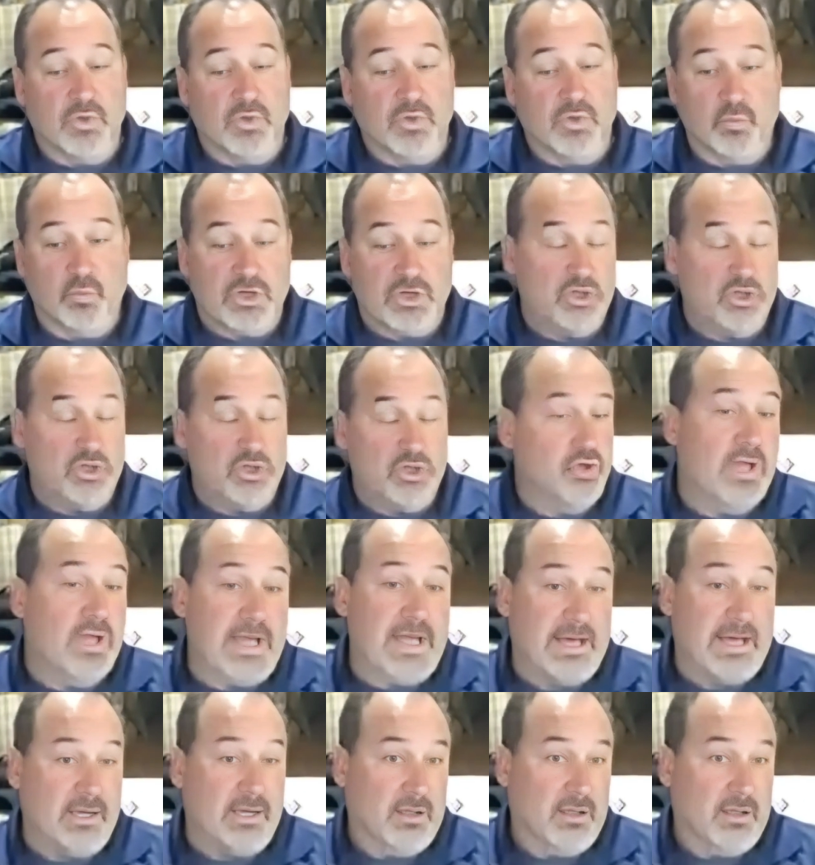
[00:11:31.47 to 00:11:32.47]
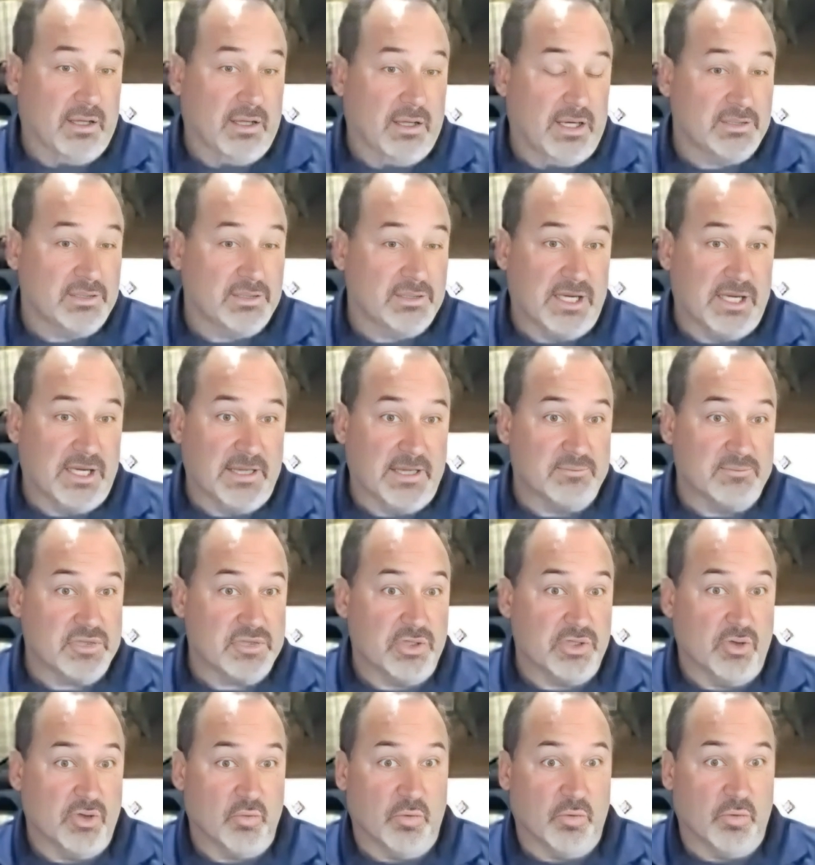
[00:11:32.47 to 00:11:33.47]
When we do that, a lot of
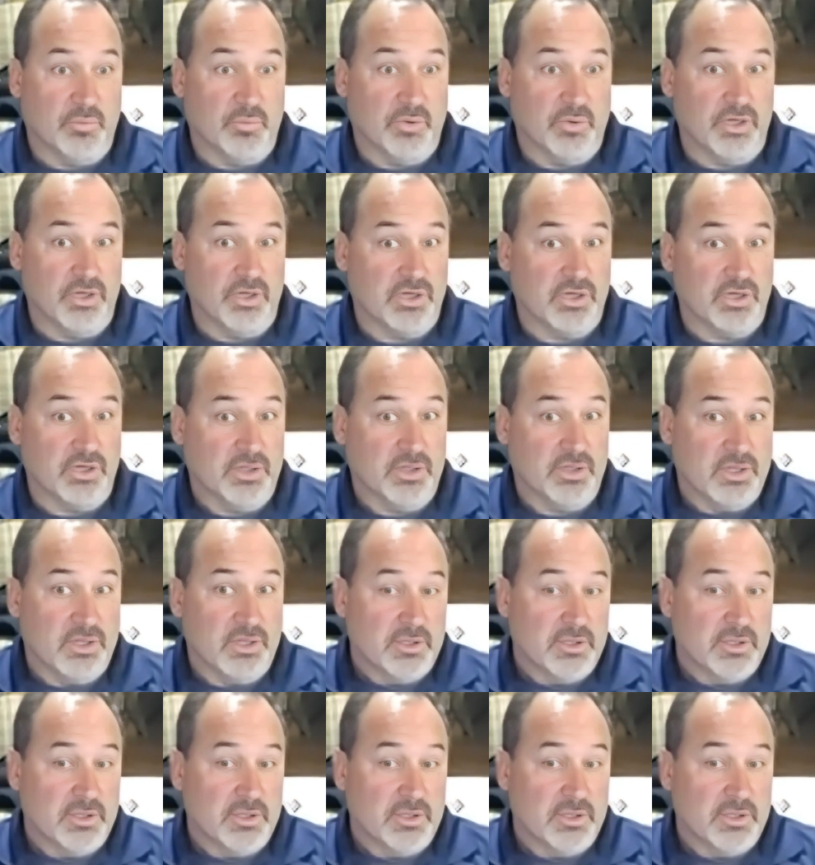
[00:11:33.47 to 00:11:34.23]
times, you know, we'll put a